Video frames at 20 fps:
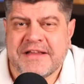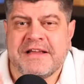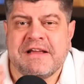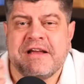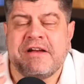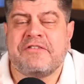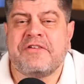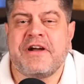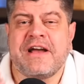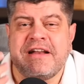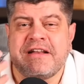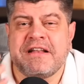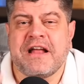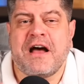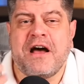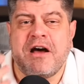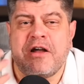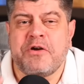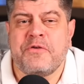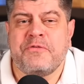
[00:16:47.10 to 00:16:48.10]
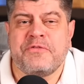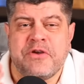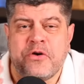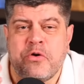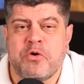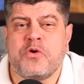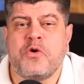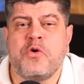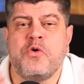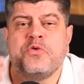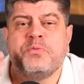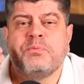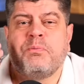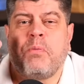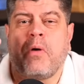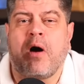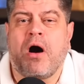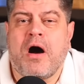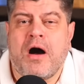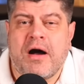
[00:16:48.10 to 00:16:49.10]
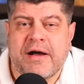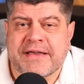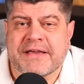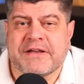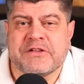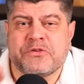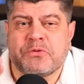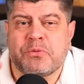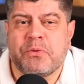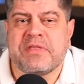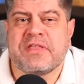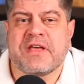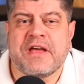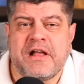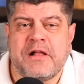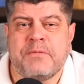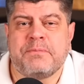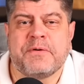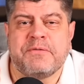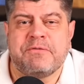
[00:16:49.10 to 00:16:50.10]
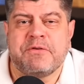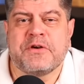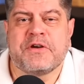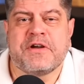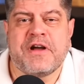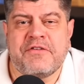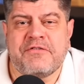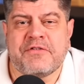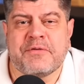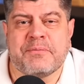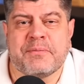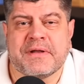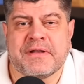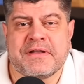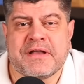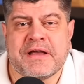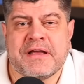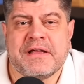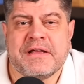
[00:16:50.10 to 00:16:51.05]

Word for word: right out of your own pockets with help of your government,